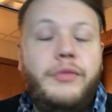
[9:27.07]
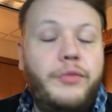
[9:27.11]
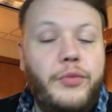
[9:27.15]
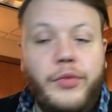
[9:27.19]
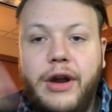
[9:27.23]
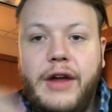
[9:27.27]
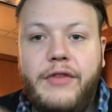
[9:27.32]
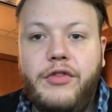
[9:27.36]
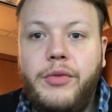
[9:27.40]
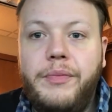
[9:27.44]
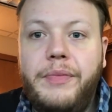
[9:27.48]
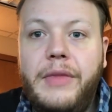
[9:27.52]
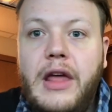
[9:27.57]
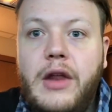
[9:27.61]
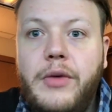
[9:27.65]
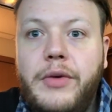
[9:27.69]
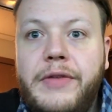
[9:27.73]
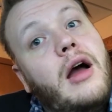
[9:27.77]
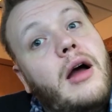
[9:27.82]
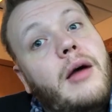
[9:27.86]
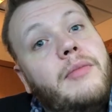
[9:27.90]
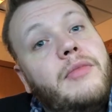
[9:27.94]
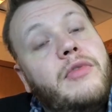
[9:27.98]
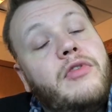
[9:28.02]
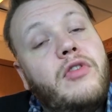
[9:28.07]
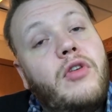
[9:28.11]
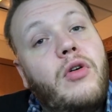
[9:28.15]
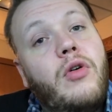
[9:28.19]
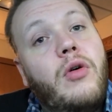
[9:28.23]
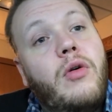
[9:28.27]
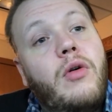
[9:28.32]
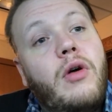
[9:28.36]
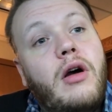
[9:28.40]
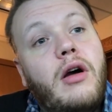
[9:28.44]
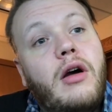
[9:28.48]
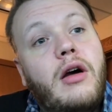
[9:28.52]
whatever. Anyways,
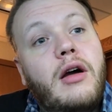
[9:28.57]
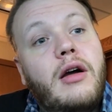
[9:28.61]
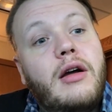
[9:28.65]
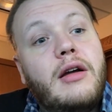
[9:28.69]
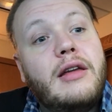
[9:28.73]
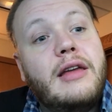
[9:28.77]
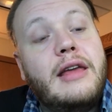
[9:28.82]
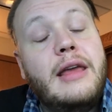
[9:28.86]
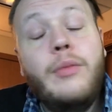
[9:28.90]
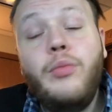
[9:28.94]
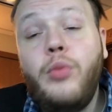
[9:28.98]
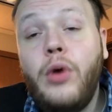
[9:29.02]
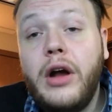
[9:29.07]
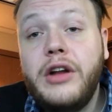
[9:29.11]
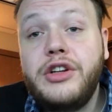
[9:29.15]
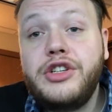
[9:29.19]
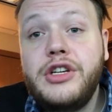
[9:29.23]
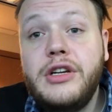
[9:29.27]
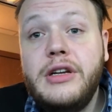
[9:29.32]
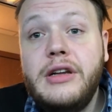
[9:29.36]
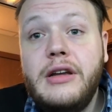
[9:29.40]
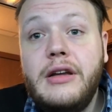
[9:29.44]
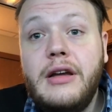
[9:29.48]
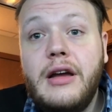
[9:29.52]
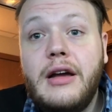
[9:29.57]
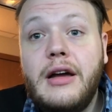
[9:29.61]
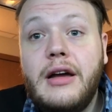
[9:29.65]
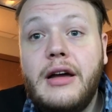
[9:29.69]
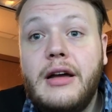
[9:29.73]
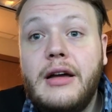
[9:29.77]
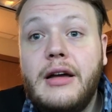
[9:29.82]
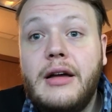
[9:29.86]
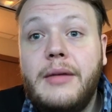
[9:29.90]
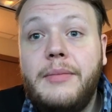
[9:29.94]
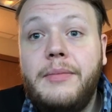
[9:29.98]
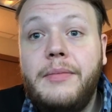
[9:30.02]
so keep watching.
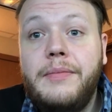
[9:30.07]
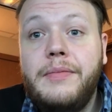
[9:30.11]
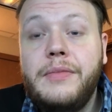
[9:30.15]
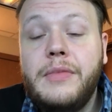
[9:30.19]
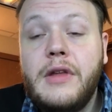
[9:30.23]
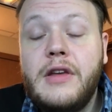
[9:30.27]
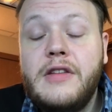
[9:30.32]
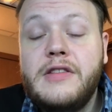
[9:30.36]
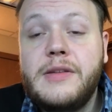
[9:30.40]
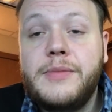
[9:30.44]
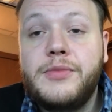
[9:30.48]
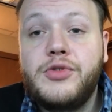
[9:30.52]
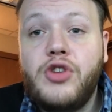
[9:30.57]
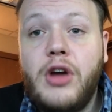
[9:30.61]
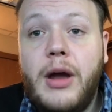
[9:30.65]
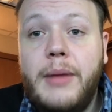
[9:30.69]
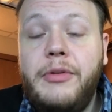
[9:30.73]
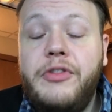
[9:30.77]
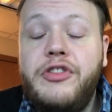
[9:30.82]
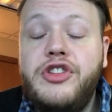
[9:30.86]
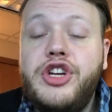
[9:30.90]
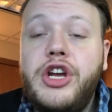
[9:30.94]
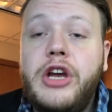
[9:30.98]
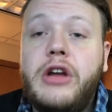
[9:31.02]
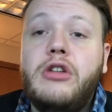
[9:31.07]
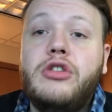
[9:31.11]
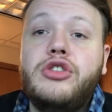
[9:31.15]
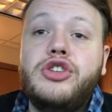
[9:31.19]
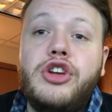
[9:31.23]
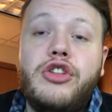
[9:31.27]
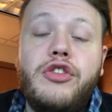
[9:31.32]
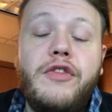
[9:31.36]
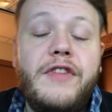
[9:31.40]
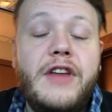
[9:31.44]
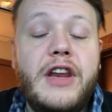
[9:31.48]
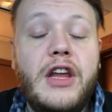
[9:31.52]
Subscribe to the channel,
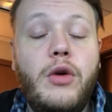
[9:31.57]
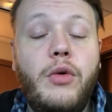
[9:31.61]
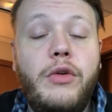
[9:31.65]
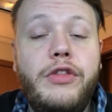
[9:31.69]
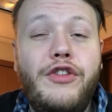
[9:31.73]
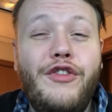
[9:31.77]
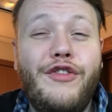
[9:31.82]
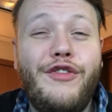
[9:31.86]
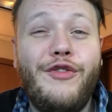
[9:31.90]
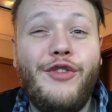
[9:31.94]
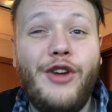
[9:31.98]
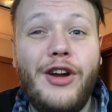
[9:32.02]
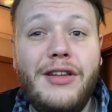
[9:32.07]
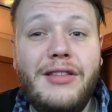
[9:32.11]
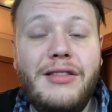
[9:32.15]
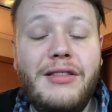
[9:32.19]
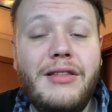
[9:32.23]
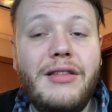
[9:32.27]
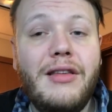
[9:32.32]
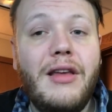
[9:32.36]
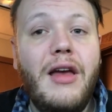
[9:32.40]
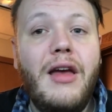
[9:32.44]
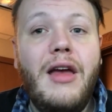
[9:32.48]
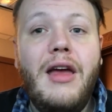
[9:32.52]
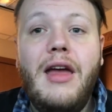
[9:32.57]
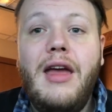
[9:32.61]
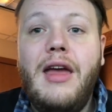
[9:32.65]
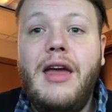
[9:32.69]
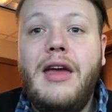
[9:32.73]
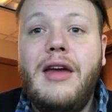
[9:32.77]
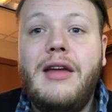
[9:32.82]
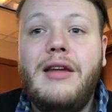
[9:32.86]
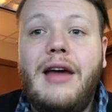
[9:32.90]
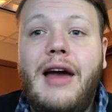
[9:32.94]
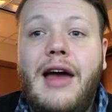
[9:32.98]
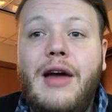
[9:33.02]
share the video with your friends,
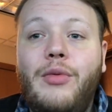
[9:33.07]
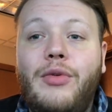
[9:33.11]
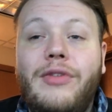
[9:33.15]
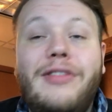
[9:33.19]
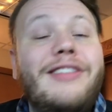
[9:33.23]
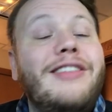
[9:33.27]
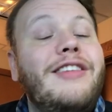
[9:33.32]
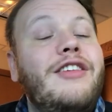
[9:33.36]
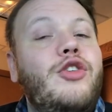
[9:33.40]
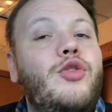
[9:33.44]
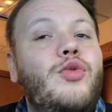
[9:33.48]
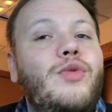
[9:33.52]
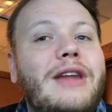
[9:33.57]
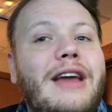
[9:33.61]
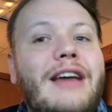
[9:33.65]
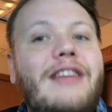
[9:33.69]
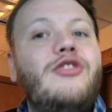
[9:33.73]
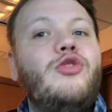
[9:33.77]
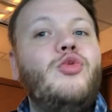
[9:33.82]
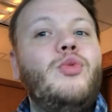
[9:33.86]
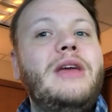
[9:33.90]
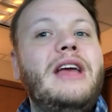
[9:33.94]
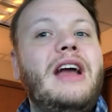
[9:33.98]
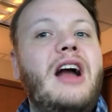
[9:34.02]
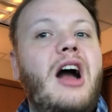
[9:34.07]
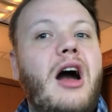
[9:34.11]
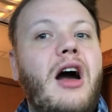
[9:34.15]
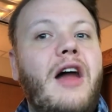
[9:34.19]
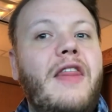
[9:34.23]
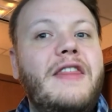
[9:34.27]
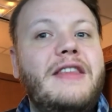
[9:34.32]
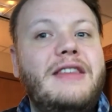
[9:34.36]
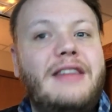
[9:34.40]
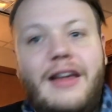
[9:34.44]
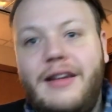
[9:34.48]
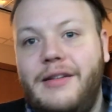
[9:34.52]
and I will see you next week
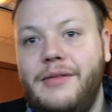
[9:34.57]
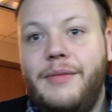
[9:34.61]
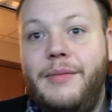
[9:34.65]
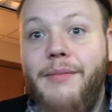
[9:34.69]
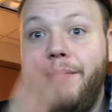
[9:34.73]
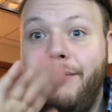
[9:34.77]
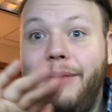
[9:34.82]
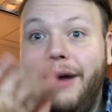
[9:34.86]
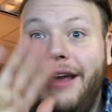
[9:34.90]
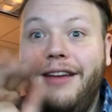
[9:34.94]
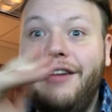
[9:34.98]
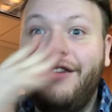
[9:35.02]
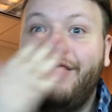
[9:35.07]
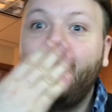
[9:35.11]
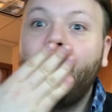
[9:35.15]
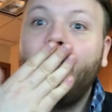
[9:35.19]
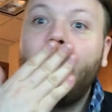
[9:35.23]
on the den. Bye.